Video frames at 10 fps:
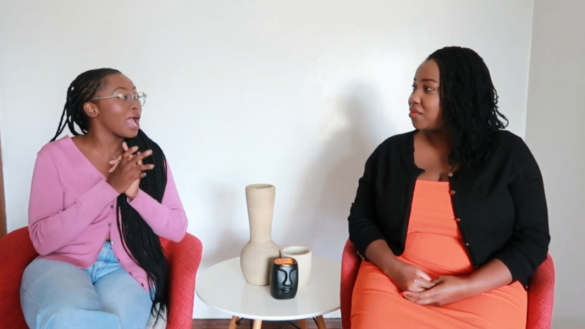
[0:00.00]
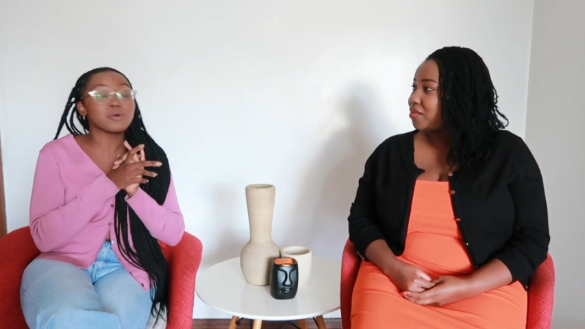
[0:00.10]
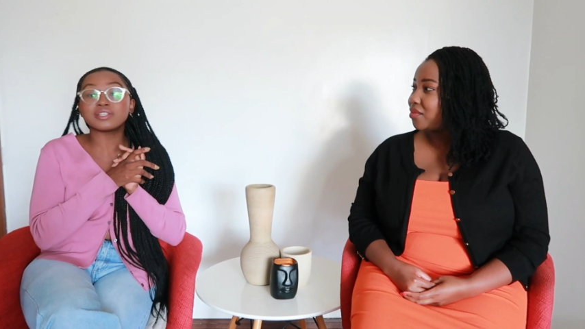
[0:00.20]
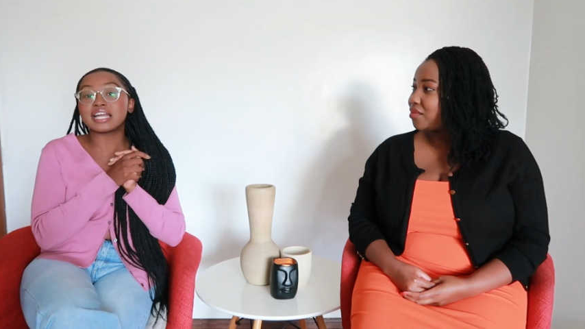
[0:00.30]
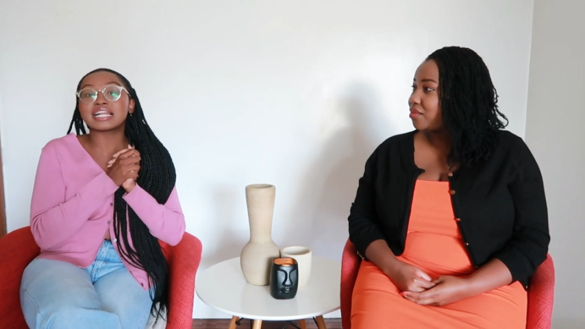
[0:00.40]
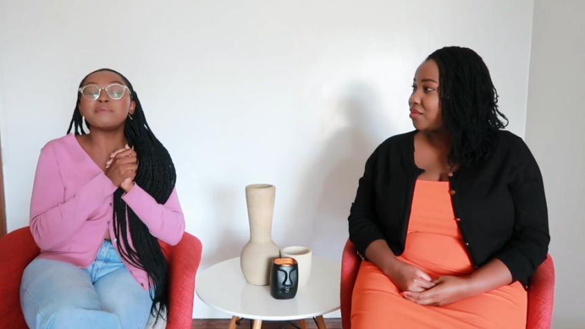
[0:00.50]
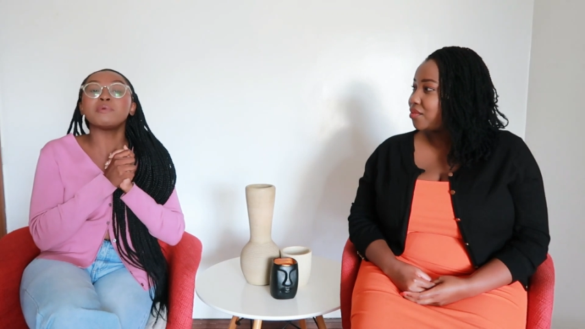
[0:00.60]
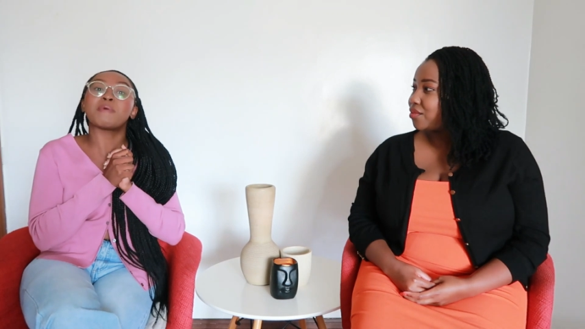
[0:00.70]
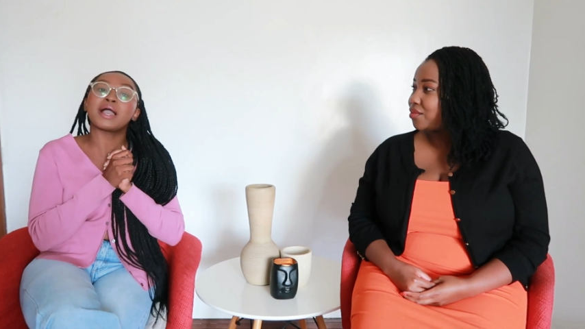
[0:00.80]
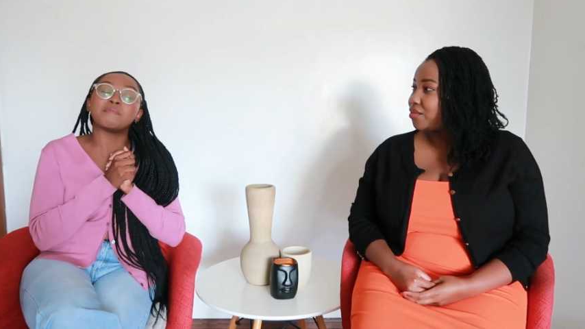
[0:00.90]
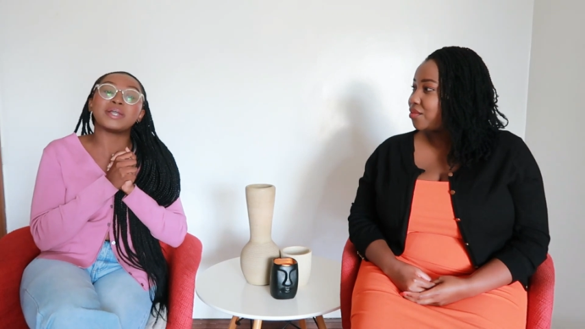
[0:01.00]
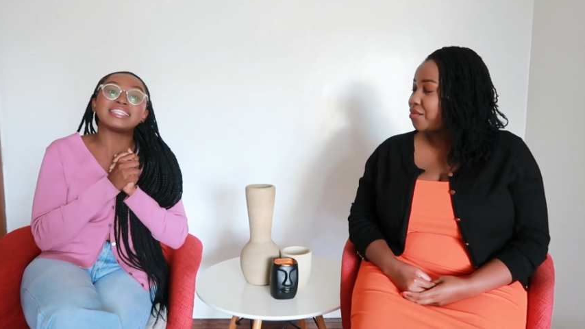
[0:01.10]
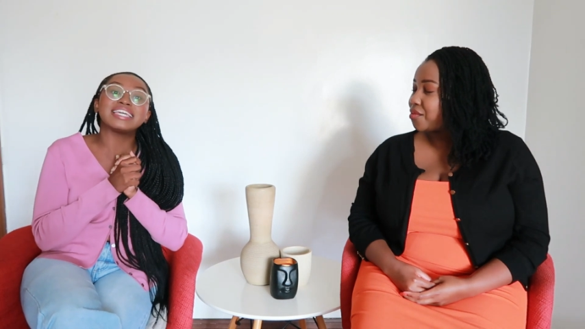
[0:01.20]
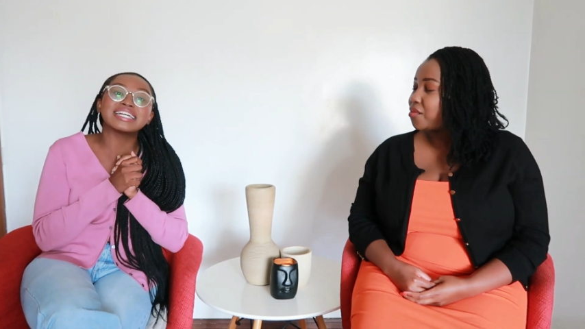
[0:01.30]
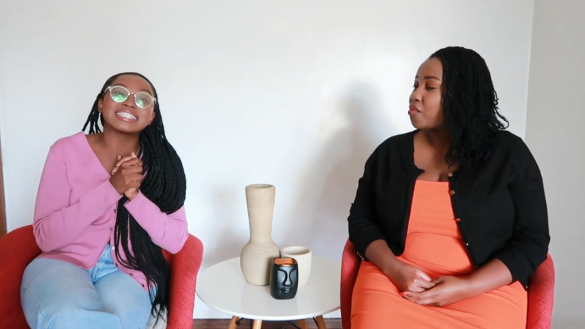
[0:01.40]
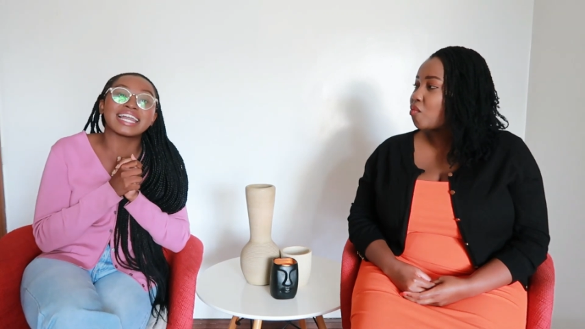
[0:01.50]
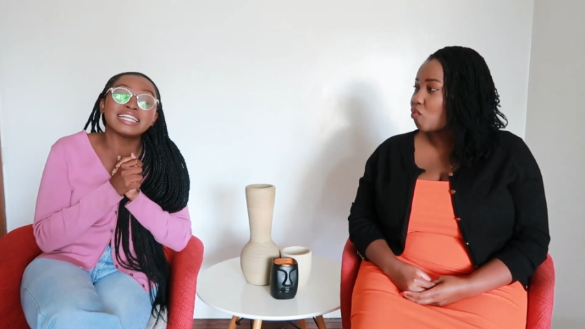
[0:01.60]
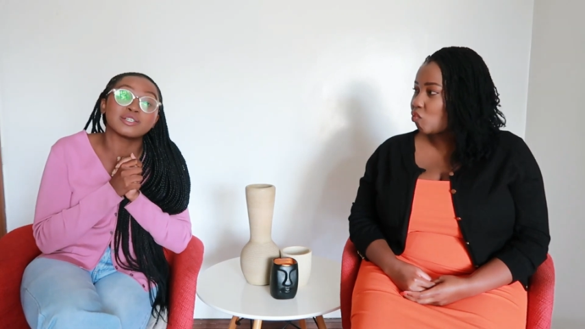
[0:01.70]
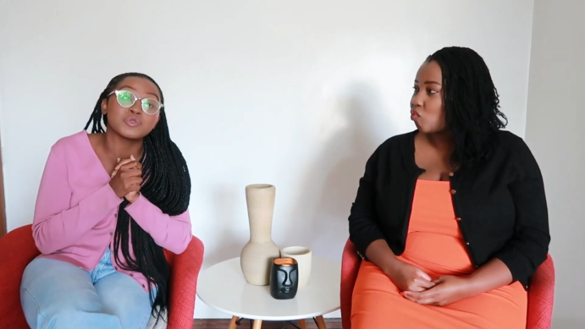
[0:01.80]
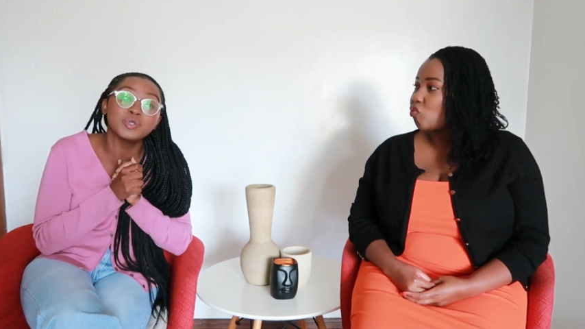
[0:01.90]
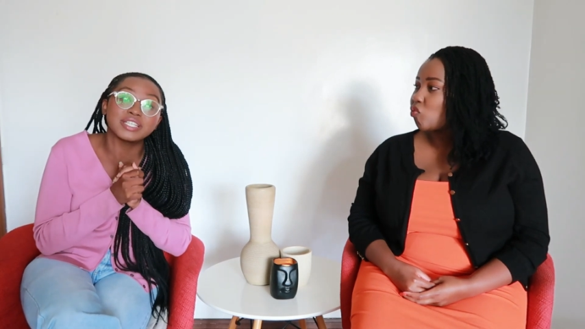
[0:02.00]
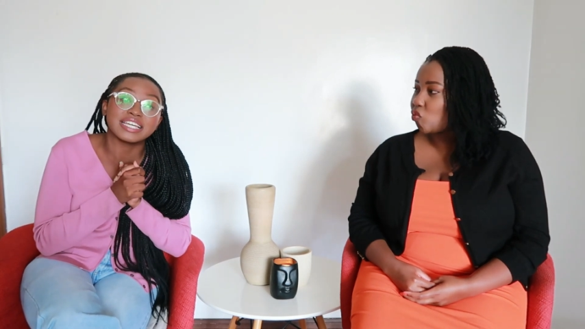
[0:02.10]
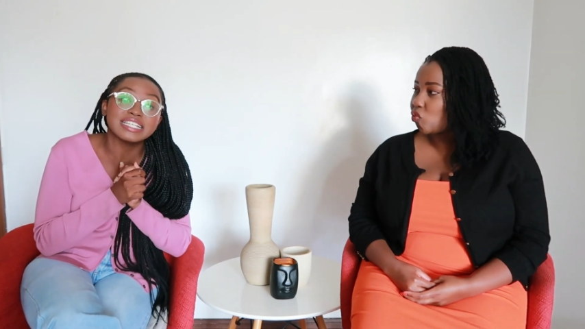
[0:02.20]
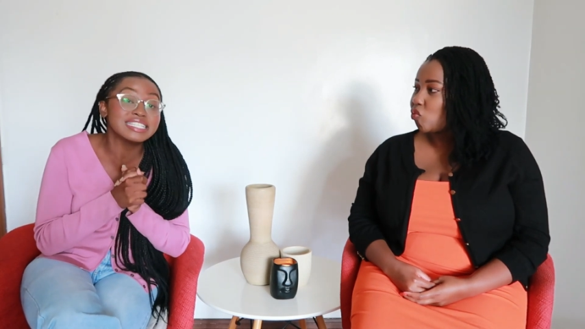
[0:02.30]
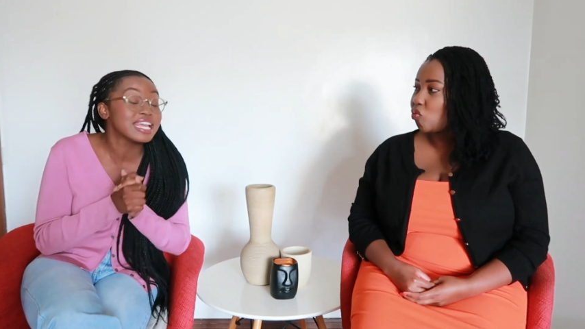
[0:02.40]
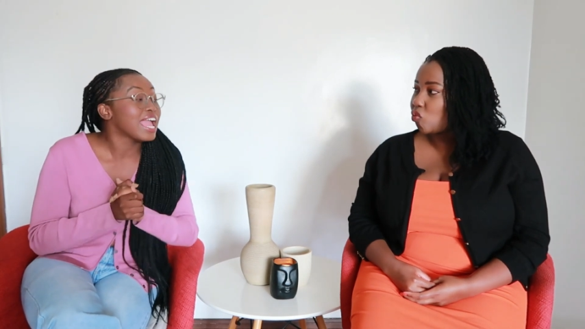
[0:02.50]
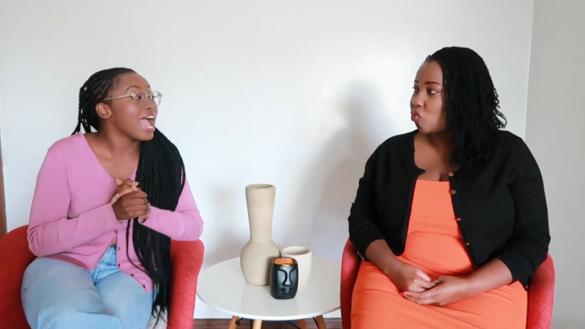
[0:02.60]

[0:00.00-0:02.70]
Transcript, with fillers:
Speaker 1: I was like let me pack my things. I get a suitcase